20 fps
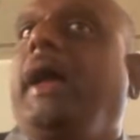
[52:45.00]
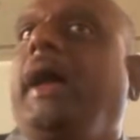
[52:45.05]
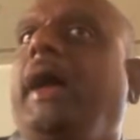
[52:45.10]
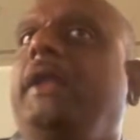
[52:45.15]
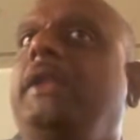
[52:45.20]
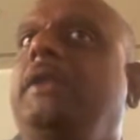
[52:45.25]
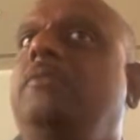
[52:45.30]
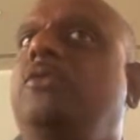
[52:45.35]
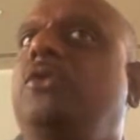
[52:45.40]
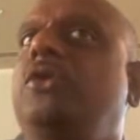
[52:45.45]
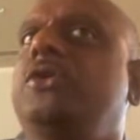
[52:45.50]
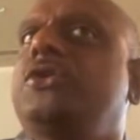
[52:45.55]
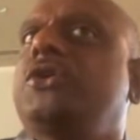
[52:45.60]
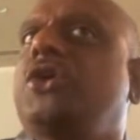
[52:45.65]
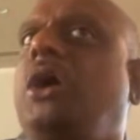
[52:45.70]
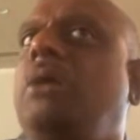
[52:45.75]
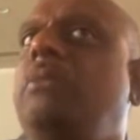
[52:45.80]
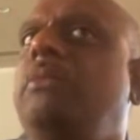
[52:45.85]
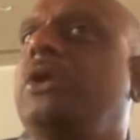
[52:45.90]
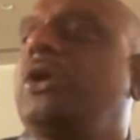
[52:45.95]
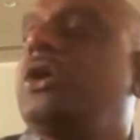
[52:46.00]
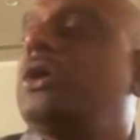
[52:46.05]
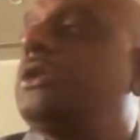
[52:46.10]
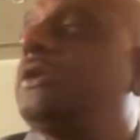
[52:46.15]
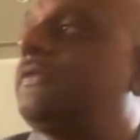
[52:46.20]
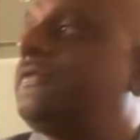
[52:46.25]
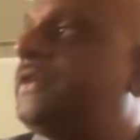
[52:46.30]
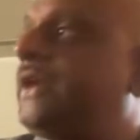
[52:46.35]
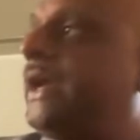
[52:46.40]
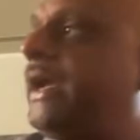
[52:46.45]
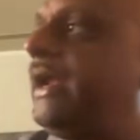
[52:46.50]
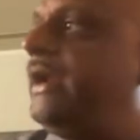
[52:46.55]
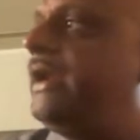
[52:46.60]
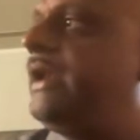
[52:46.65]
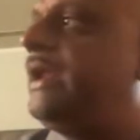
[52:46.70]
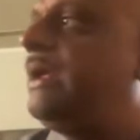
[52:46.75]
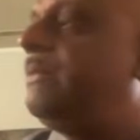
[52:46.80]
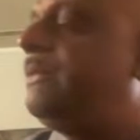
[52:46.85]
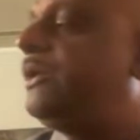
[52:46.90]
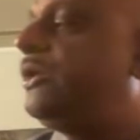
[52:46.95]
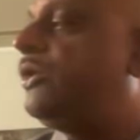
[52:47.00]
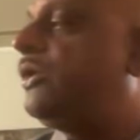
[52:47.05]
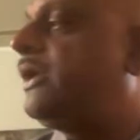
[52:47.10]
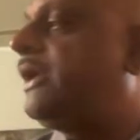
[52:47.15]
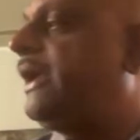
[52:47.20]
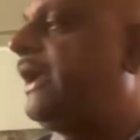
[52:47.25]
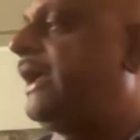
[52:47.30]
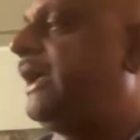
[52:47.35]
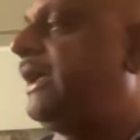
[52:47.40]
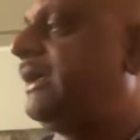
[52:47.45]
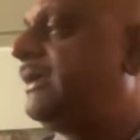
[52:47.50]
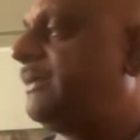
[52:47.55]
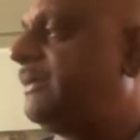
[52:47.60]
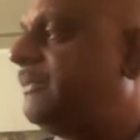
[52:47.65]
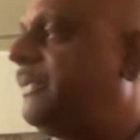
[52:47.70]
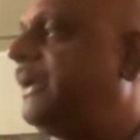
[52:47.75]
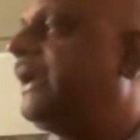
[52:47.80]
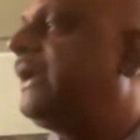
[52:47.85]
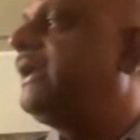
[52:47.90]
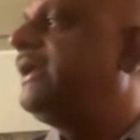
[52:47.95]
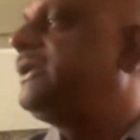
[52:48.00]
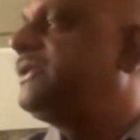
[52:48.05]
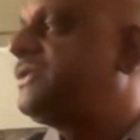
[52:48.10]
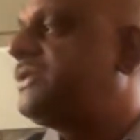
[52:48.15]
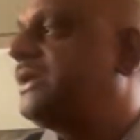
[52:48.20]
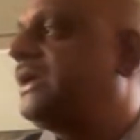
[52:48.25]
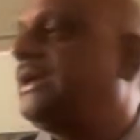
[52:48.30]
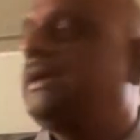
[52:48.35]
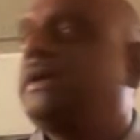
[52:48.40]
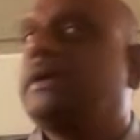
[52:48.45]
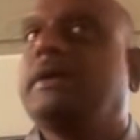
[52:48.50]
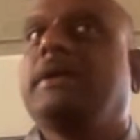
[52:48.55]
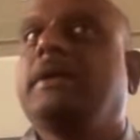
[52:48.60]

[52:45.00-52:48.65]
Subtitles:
And the most common cause of secondary amenorrhea, pregnancy.